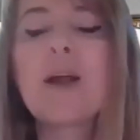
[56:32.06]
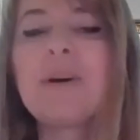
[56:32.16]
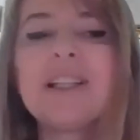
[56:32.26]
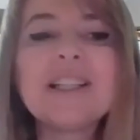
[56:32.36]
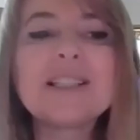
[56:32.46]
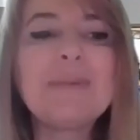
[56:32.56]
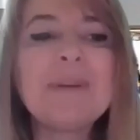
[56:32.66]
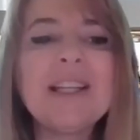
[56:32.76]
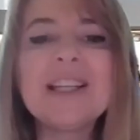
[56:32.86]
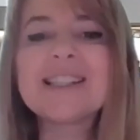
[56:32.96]
but it's
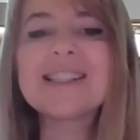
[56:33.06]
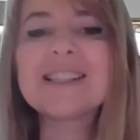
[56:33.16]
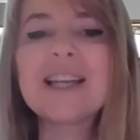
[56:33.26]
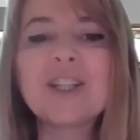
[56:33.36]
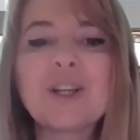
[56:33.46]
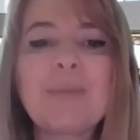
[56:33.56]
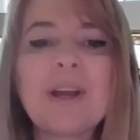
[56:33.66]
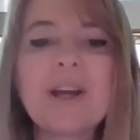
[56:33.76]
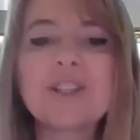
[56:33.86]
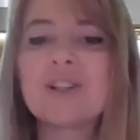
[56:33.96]
been such a
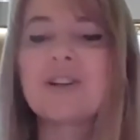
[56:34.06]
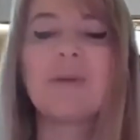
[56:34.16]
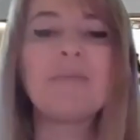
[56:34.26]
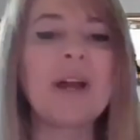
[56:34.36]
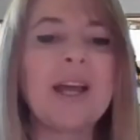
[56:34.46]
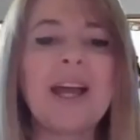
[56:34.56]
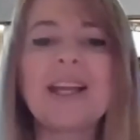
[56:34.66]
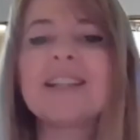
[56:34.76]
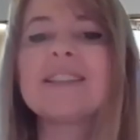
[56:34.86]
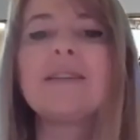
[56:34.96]
pleasure, um, and I
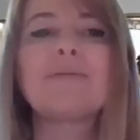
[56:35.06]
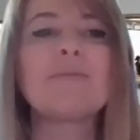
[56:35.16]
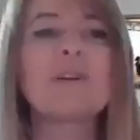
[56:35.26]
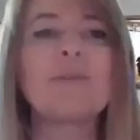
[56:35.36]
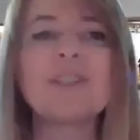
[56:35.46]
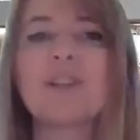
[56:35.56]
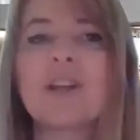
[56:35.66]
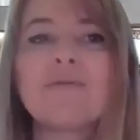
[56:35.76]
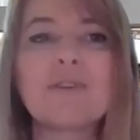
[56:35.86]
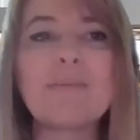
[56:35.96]
can see from the question
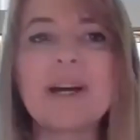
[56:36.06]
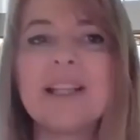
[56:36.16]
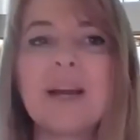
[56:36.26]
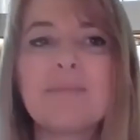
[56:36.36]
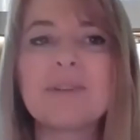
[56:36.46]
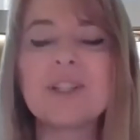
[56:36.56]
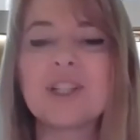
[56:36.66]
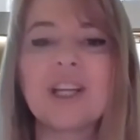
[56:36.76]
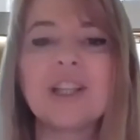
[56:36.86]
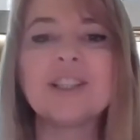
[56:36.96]
everybody
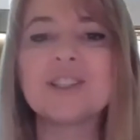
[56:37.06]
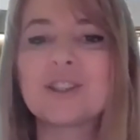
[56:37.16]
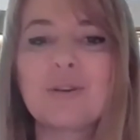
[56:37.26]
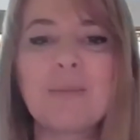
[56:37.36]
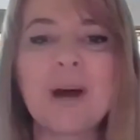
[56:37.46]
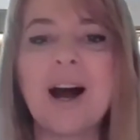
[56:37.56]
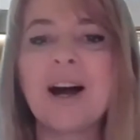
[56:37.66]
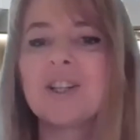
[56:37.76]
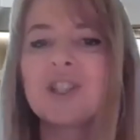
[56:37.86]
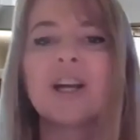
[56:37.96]
appreciate it so
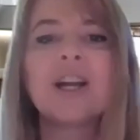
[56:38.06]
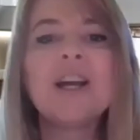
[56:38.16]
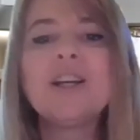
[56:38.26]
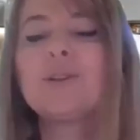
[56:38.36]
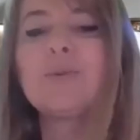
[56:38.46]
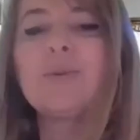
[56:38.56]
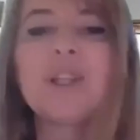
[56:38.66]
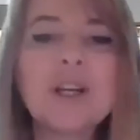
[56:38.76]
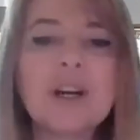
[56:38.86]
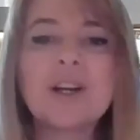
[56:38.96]
much to
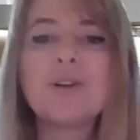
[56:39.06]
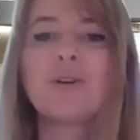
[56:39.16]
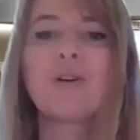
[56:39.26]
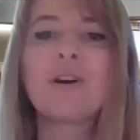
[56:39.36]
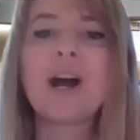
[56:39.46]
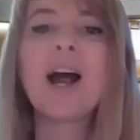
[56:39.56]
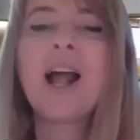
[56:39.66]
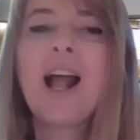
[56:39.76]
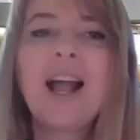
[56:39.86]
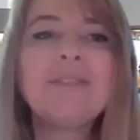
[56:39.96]
hear your uh, I
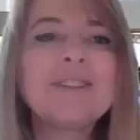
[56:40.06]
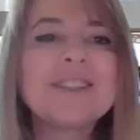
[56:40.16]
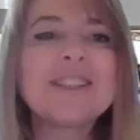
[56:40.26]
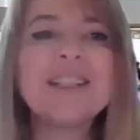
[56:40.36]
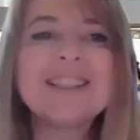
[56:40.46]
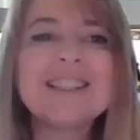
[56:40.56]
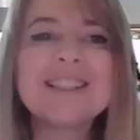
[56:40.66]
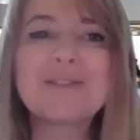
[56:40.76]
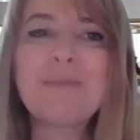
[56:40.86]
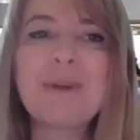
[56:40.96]
have to say this
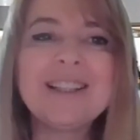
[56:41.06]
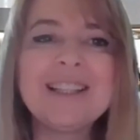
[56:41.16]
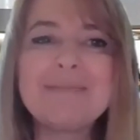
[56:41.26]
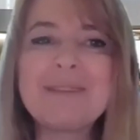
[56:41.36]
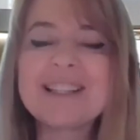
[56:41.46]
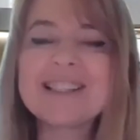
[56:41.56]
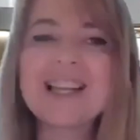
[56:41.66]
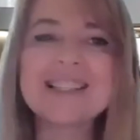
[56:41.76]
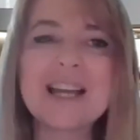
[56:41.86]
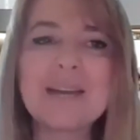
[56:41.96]
has reminded me as
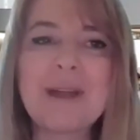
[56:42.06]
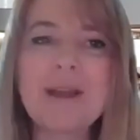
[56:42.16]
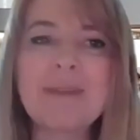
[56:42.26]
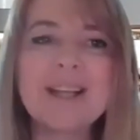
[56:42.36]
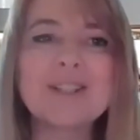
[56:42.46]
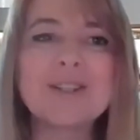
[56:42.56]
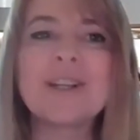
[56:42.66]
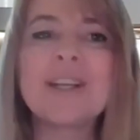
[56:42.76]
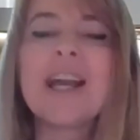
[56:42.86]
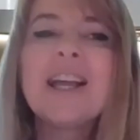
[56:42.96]
last time I met you
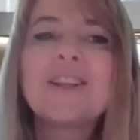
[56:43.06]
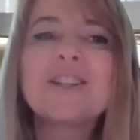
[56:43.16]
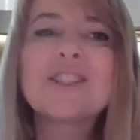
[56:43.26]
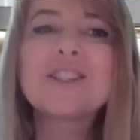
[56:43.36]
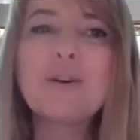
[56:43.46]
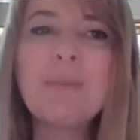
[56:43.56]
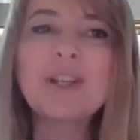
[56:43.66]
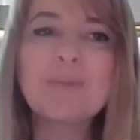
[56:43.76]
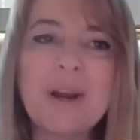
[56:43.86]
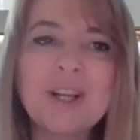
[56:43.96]
and there's so
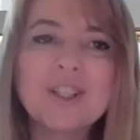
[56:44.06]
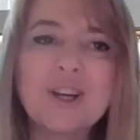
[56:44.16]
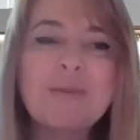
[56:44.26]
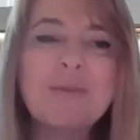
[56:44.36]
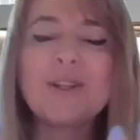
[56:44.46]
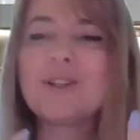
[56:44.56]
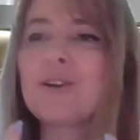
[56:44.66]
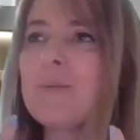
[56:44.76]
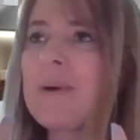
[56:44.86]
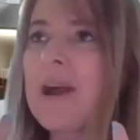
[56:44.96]
much passion when you
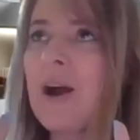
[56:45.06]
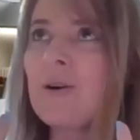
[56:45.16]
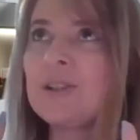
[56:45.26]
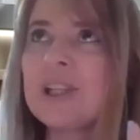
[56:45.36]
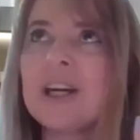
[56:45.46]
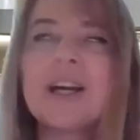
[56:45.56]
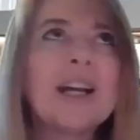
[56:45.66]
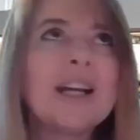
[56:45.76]
talk about uh,